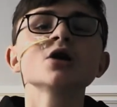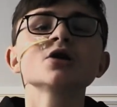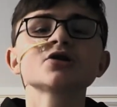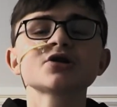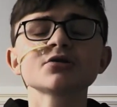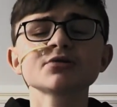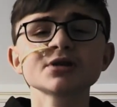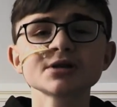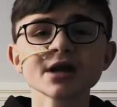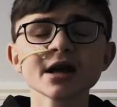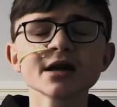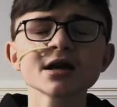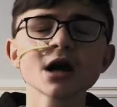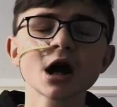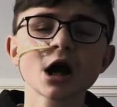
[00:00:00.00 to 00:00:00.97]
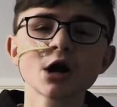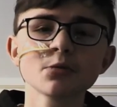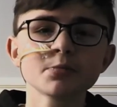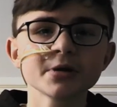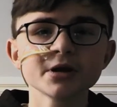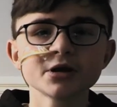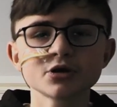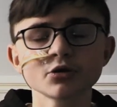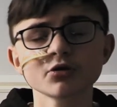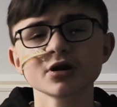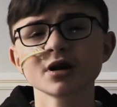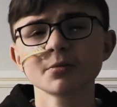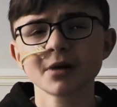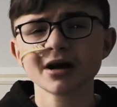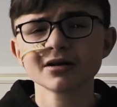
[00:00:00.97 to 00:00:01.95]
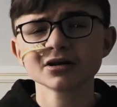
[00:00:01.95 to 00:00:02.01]
So today I'll be talking
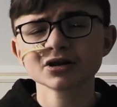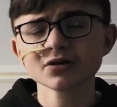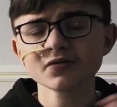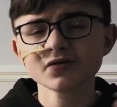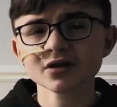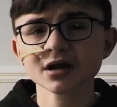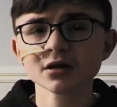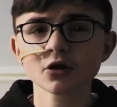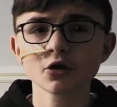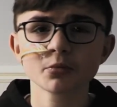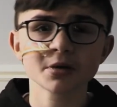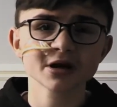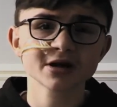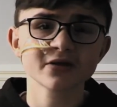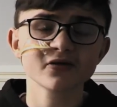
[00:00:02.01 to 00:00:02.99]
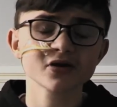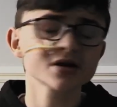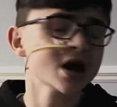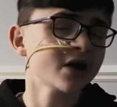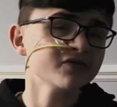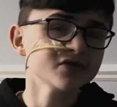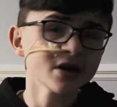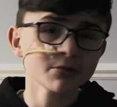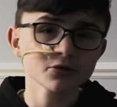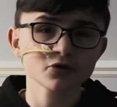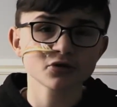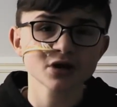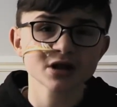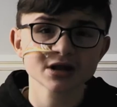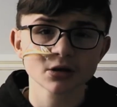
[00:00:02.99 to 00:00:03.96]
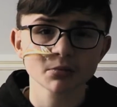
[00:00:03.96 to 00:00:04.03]
about something a little bit different. I've never
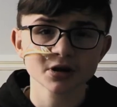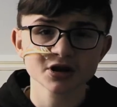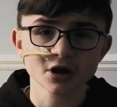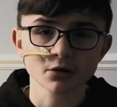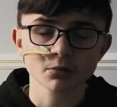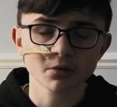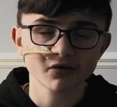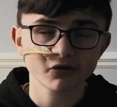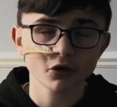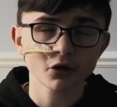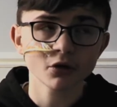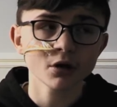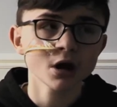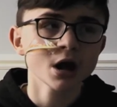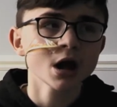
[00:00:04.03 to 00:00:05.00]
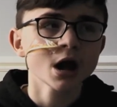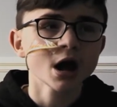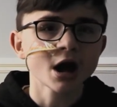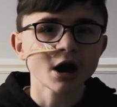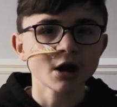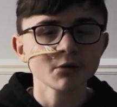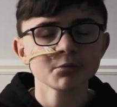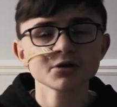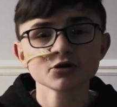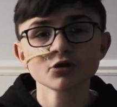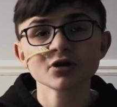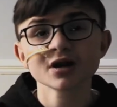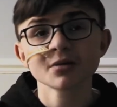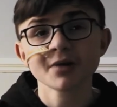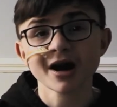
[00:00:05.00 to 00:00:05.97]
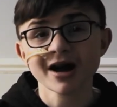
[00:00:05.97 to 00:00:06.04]
done this on my channel before. I'll be
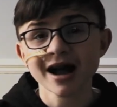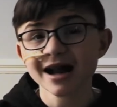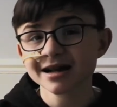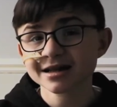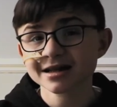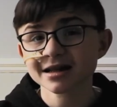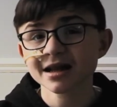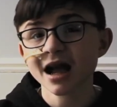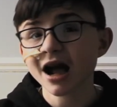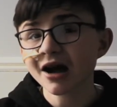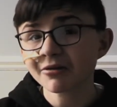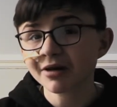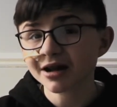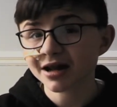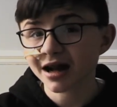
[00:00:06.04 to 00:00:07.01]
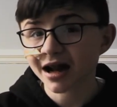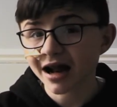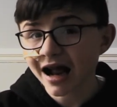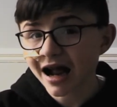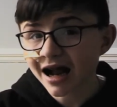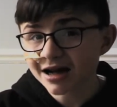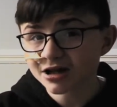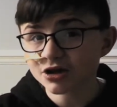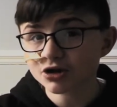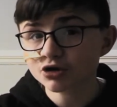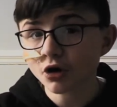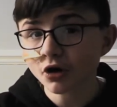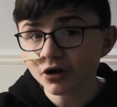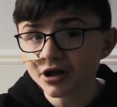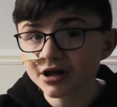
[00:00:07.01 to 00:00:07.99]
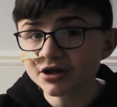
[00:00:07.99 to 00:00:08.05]
talking about actually how I actually
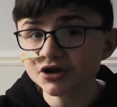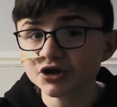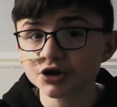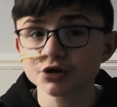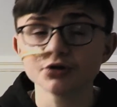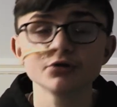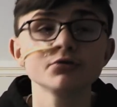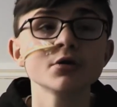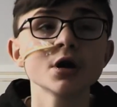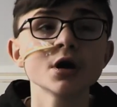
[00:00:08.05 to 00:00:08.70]
got into